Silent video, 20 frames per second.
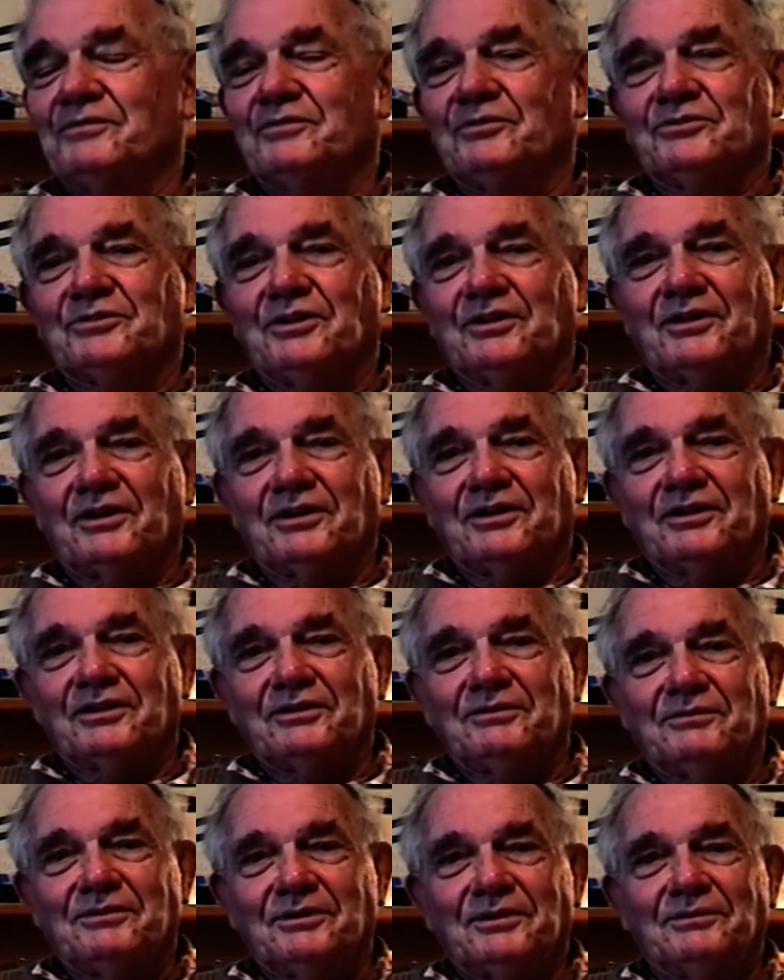so they
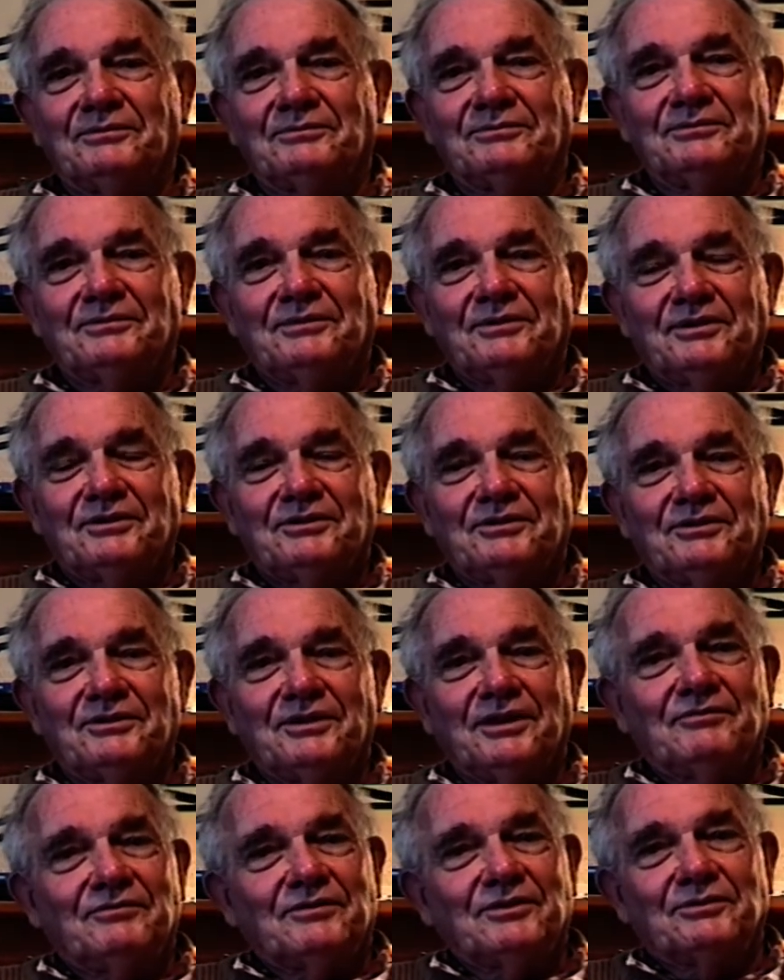didn't
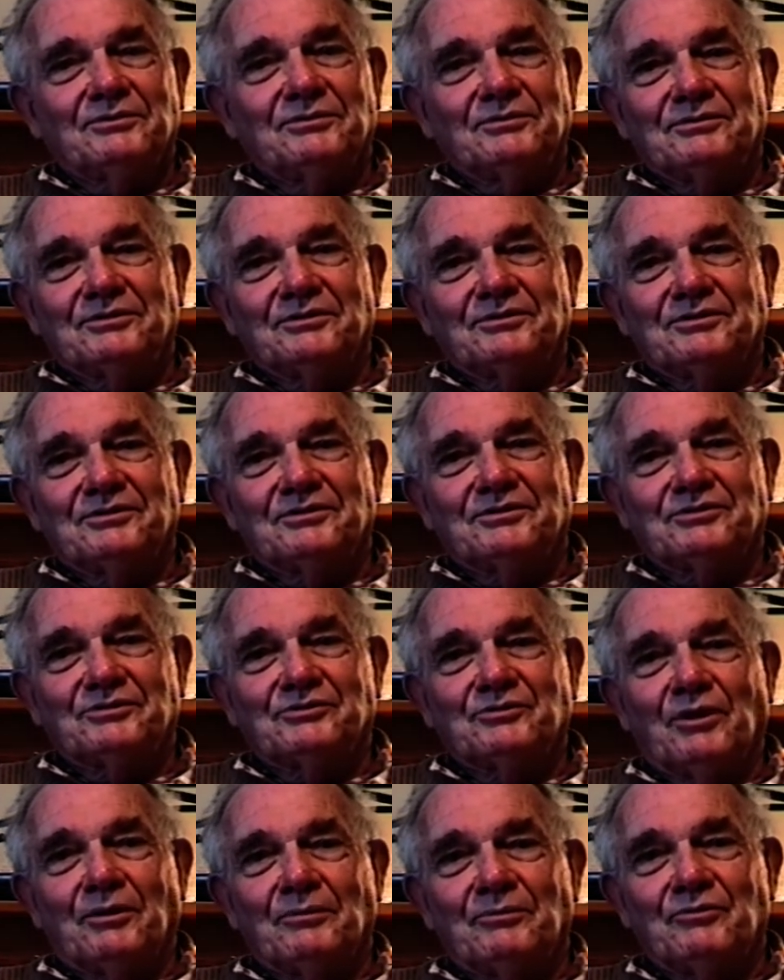have to
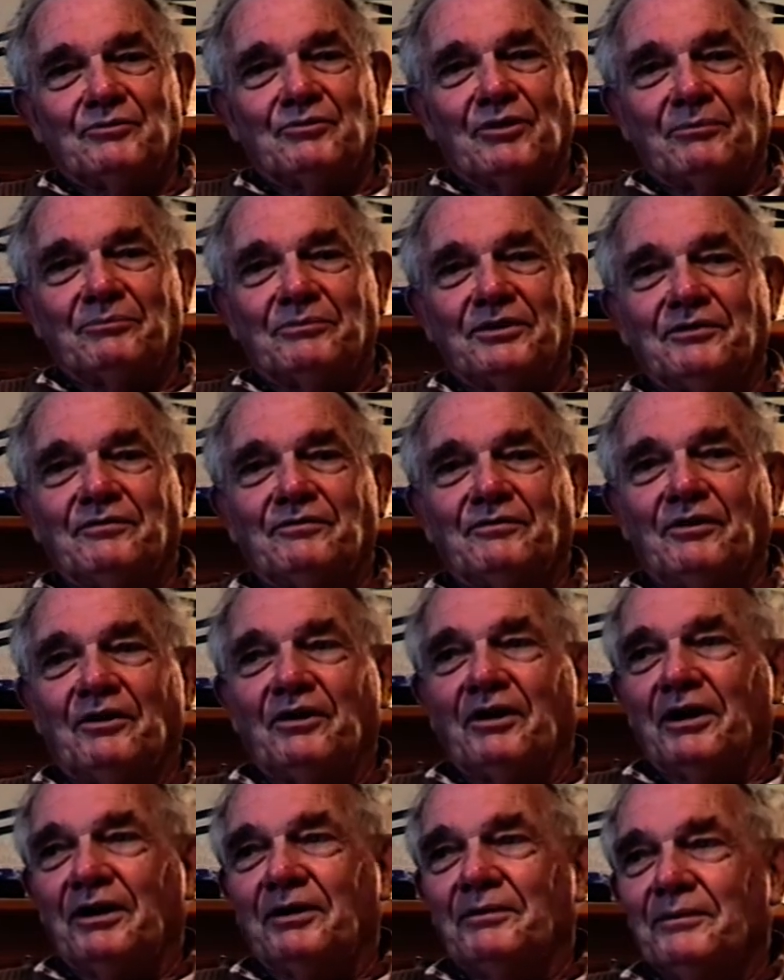stop and drop their
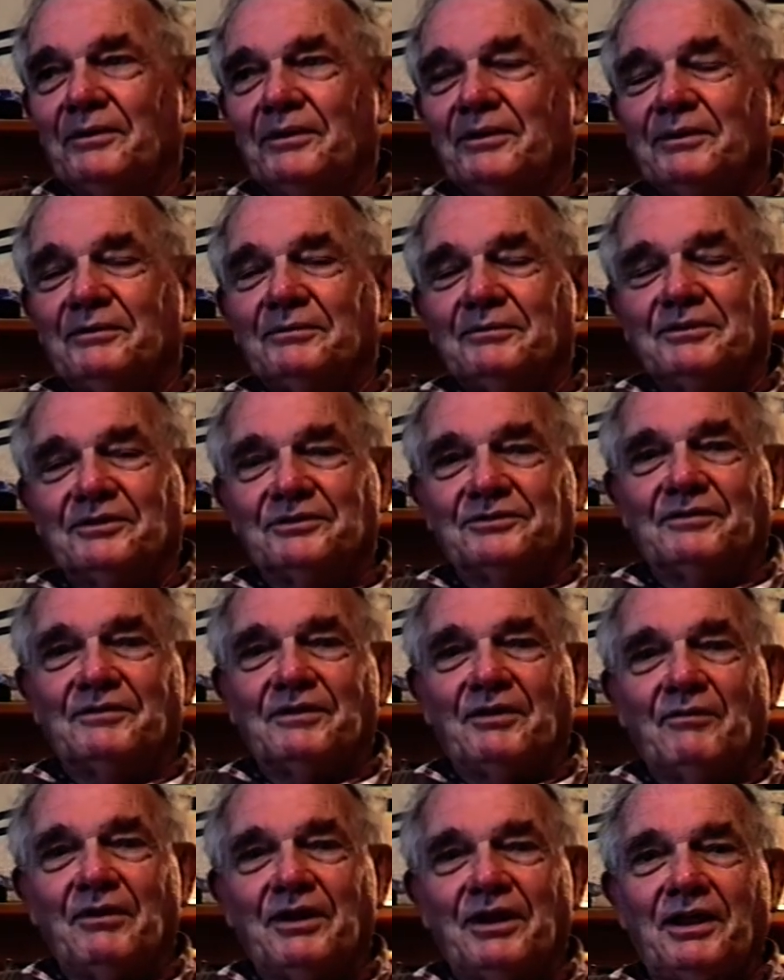fire, because if
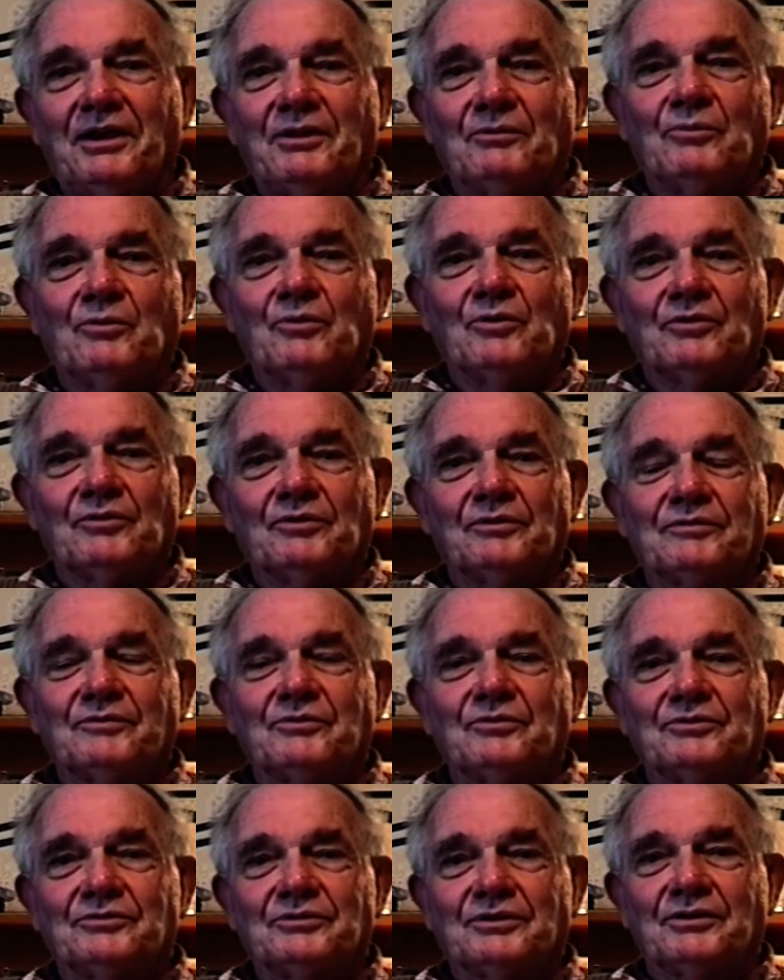they ran out of water, of
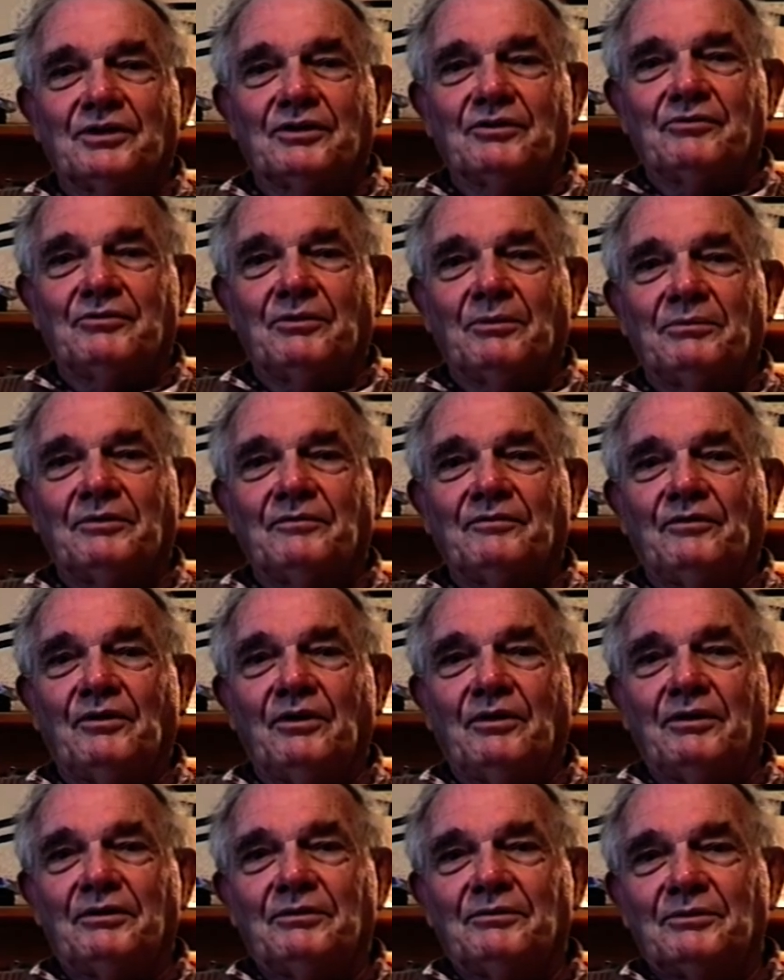course they've got to drop the
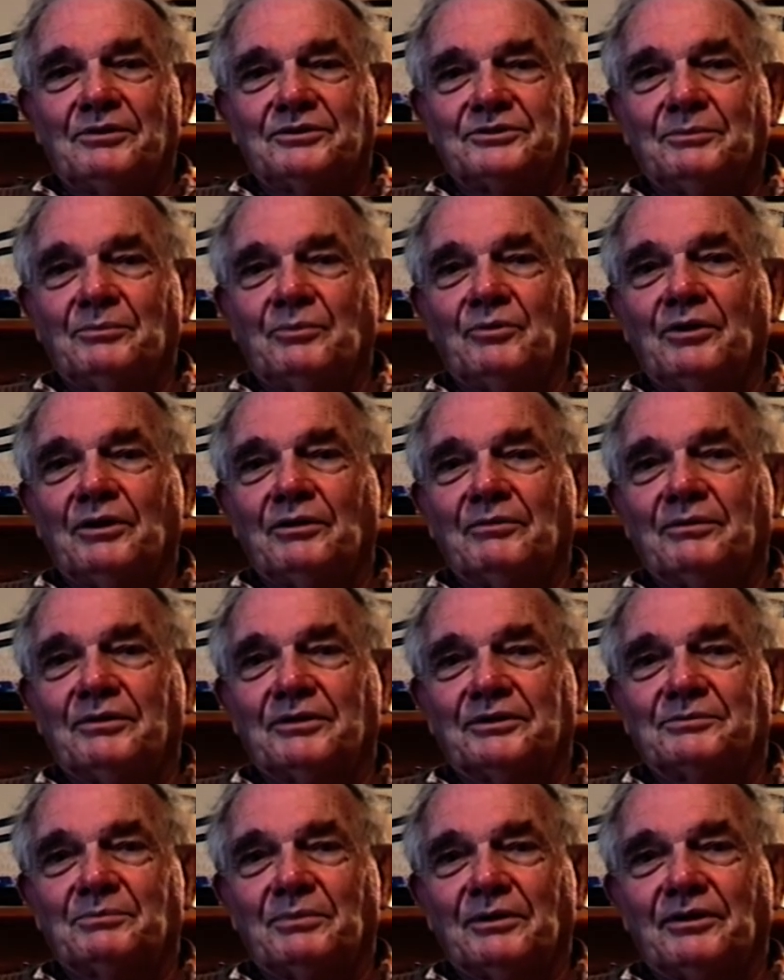fire, otherwise the boiler would
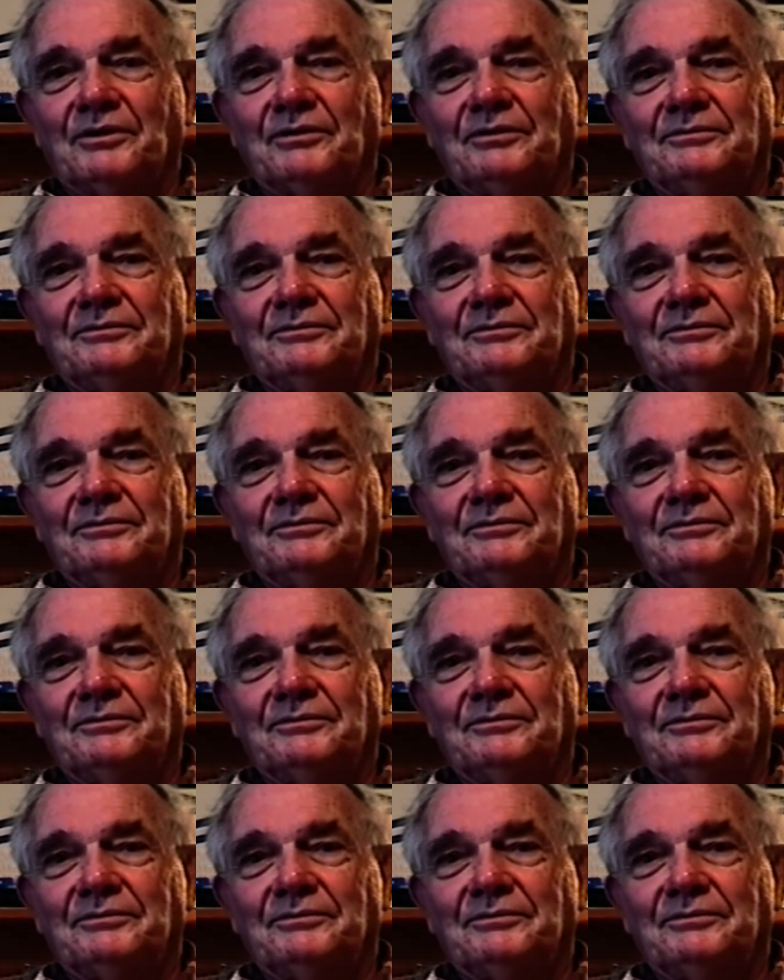explode.